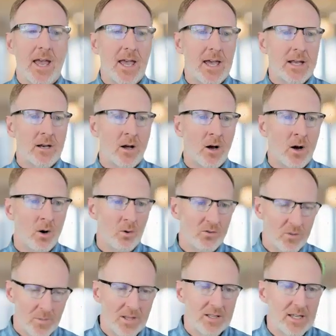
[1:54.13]
And
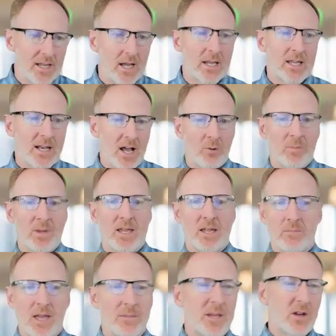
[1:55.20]
ultimately, it can help me
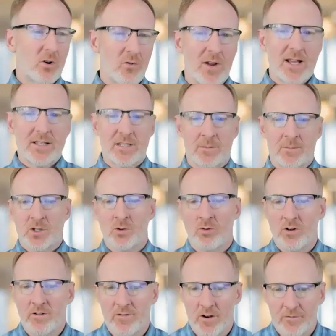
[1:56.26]
maybe create some
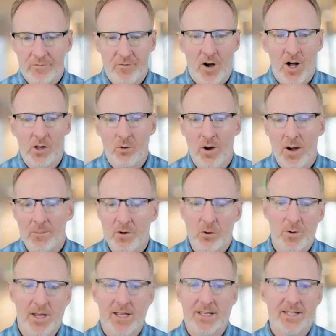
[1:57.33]
sort of a follow-up
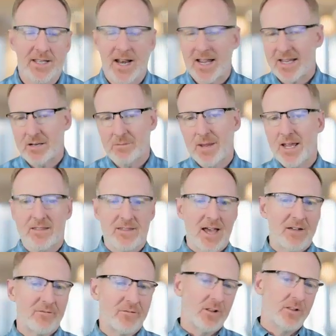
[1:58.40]
quiz, and I can make
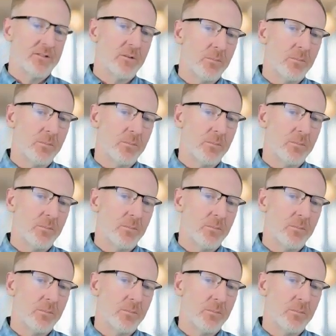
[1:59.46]
that fill in the